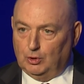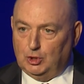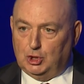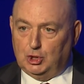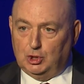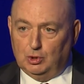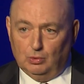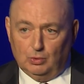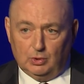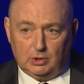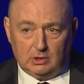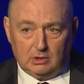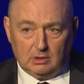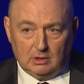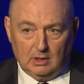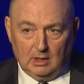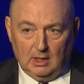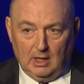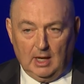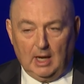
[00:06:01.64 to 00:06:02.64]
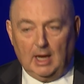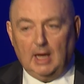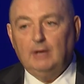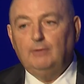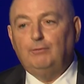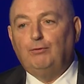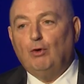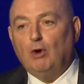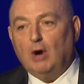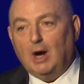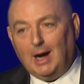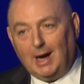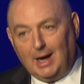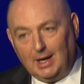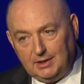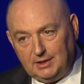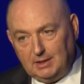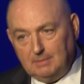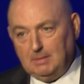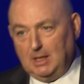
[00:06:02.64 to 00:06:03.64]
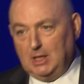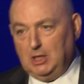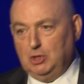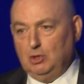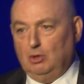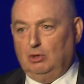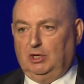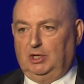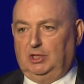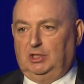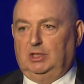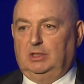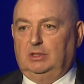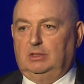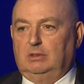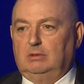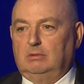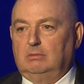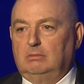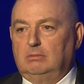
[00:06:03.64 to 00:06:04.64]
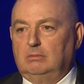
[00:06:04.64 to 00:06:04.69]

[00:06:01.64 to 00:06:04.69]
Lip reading: Jews and for other minorities.